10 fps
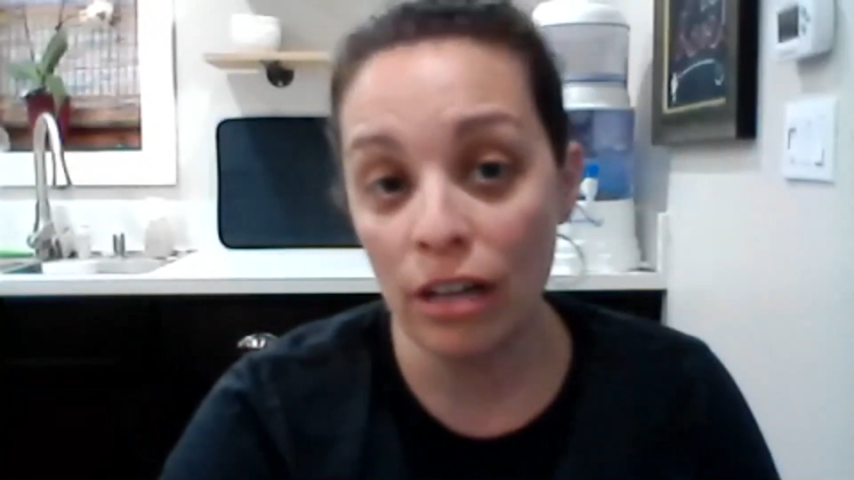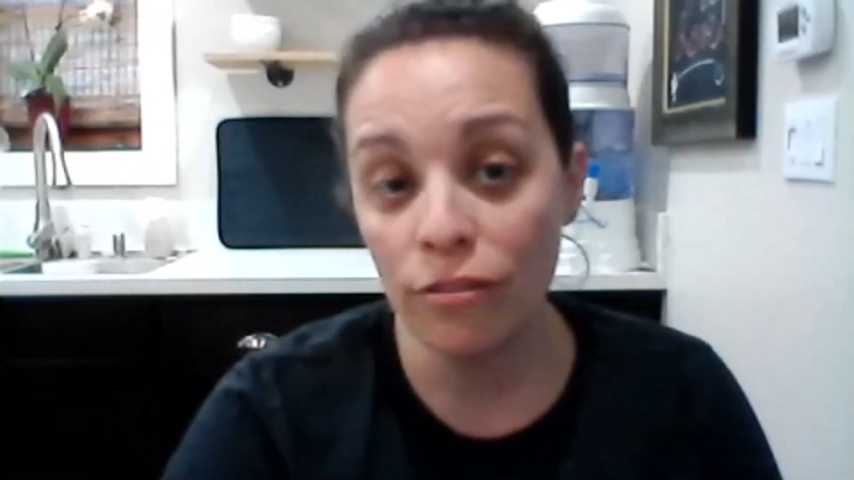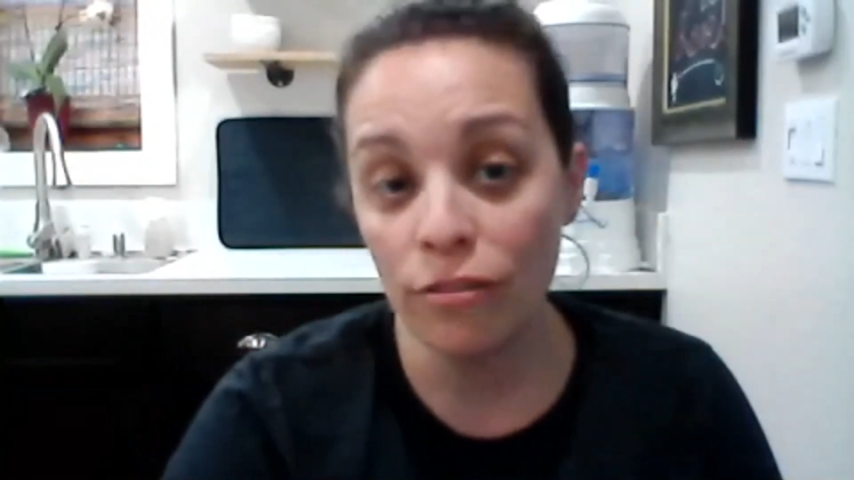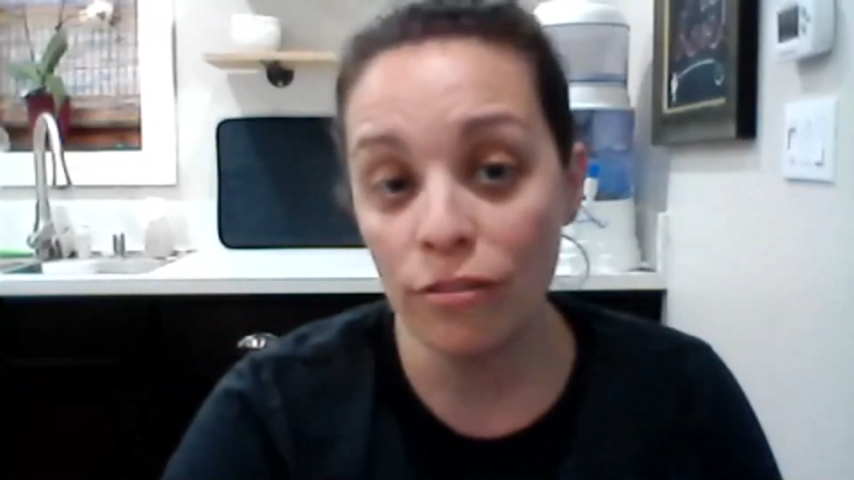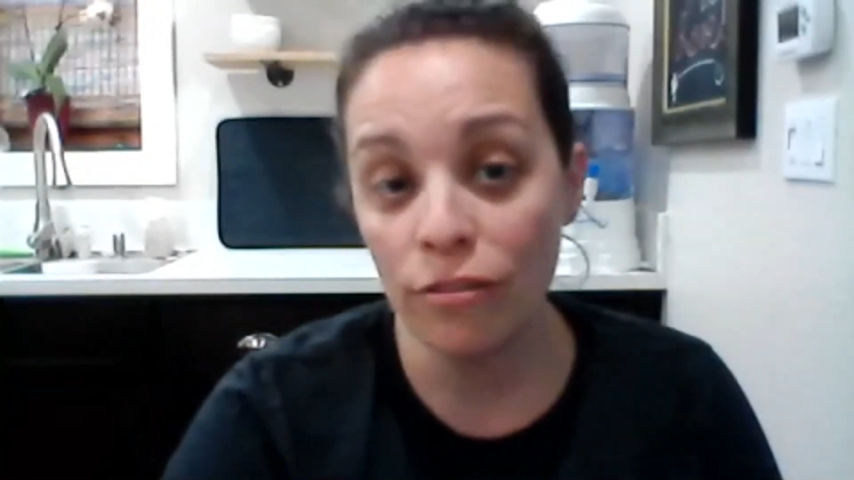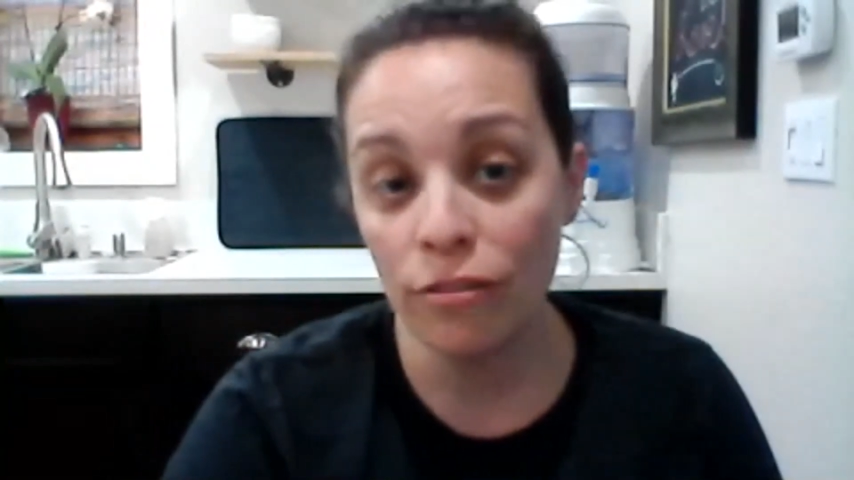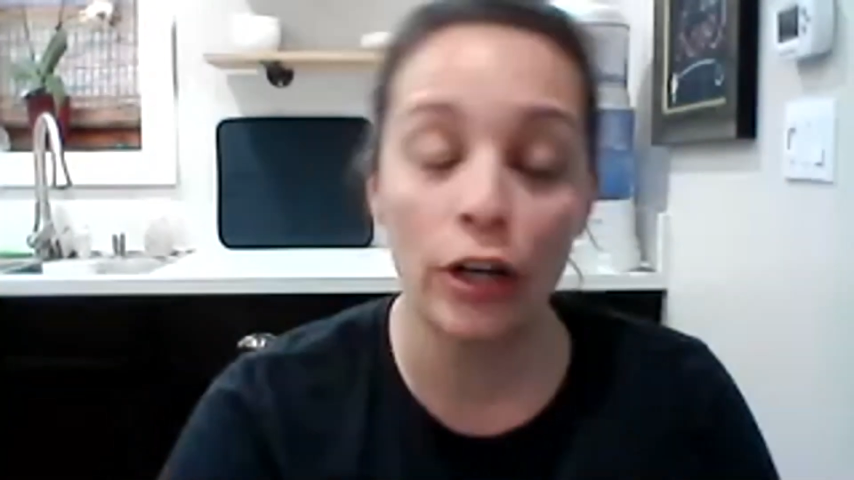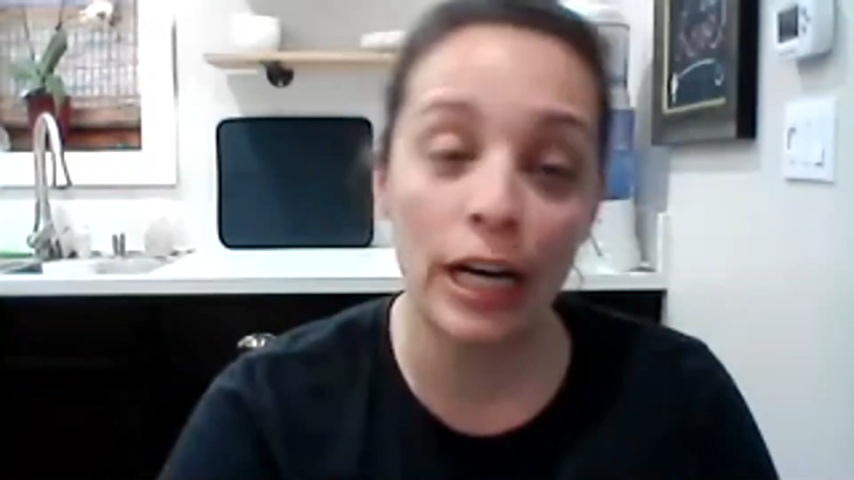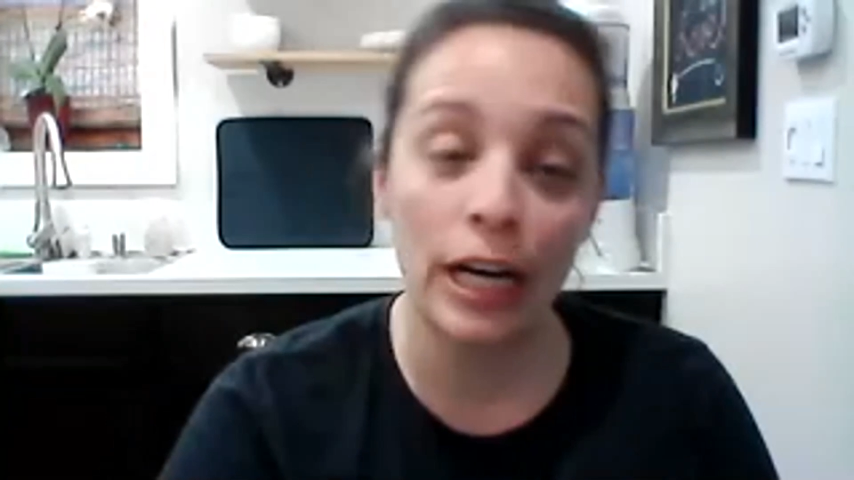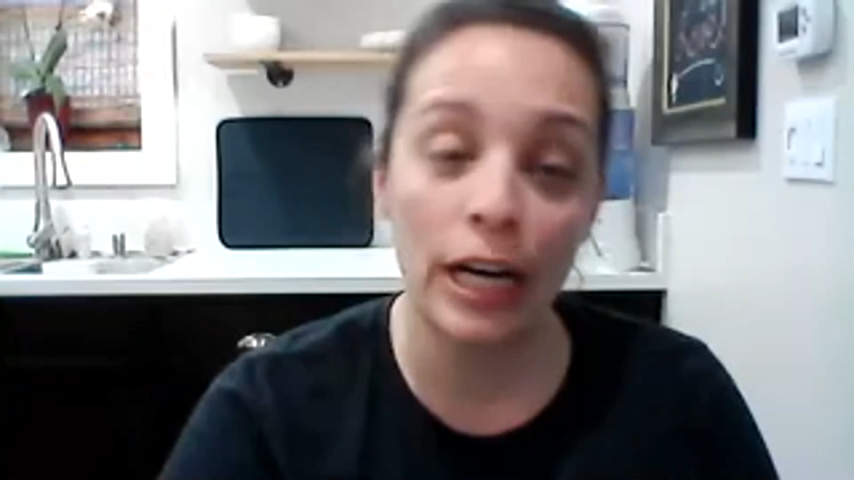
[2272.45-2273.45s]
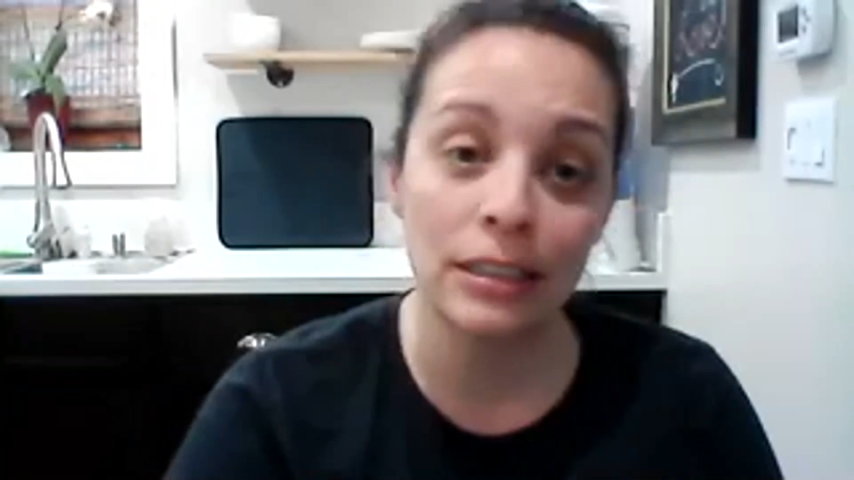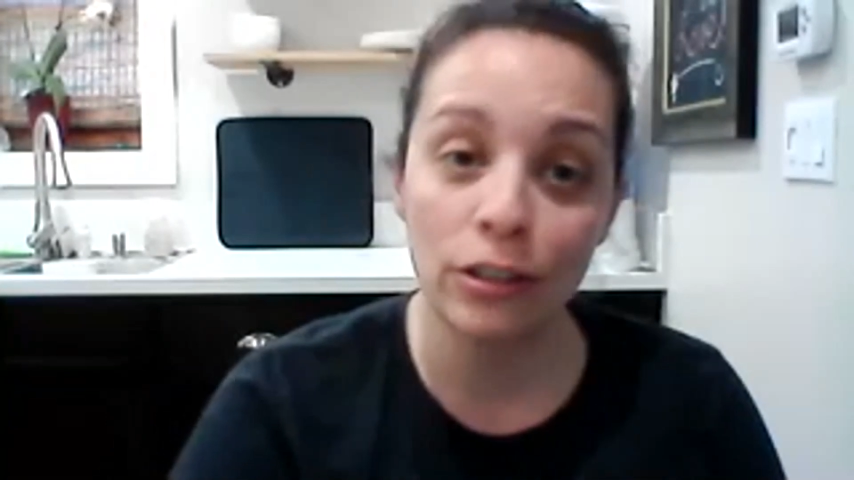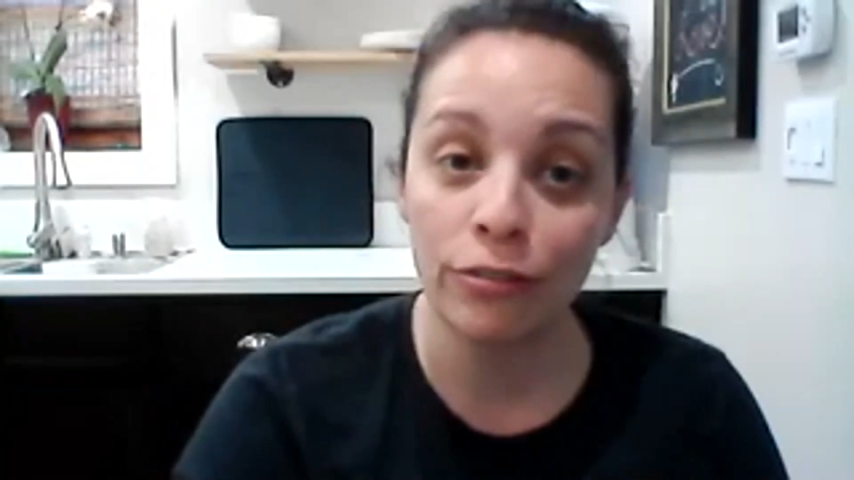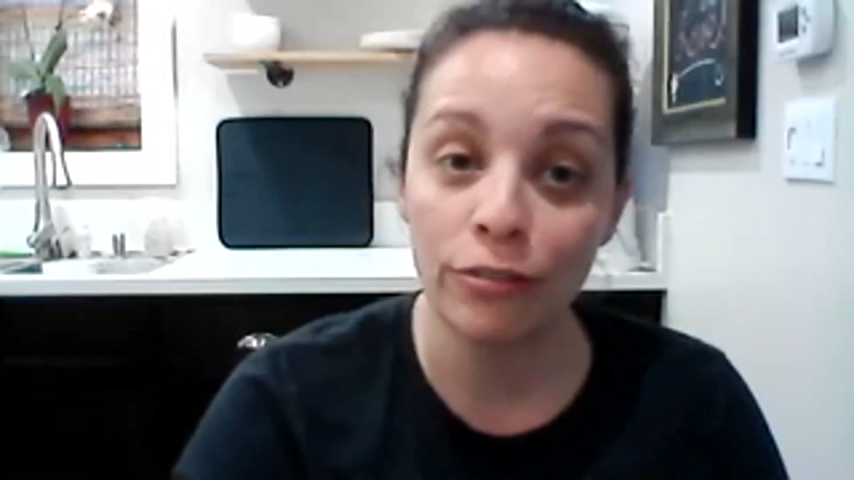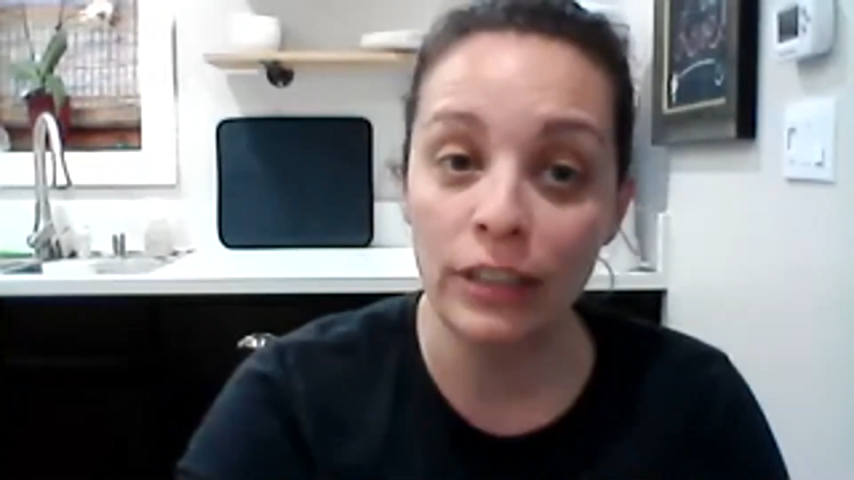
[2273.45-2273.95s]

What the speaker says: try it on your hands and your feet,